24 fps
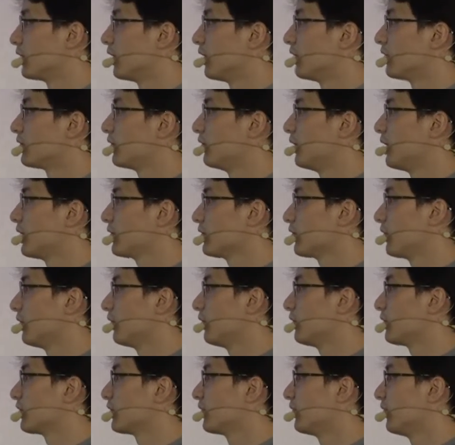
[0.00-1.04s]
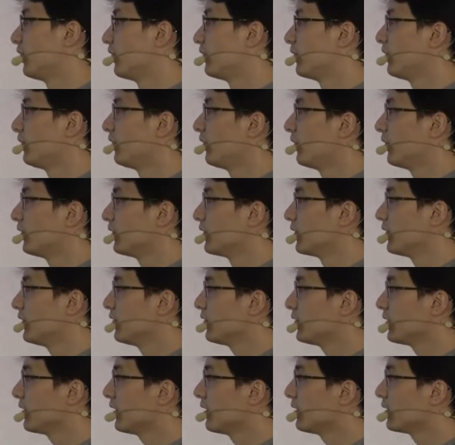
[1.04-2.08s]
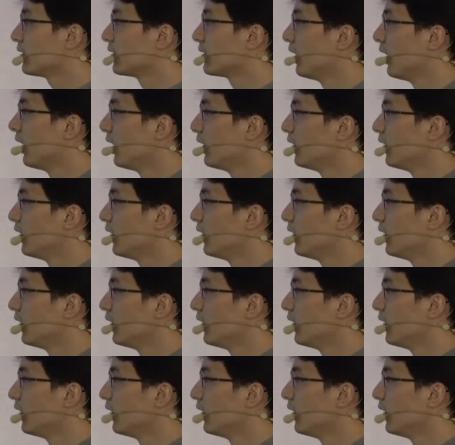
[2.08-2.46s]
thresholds for different users.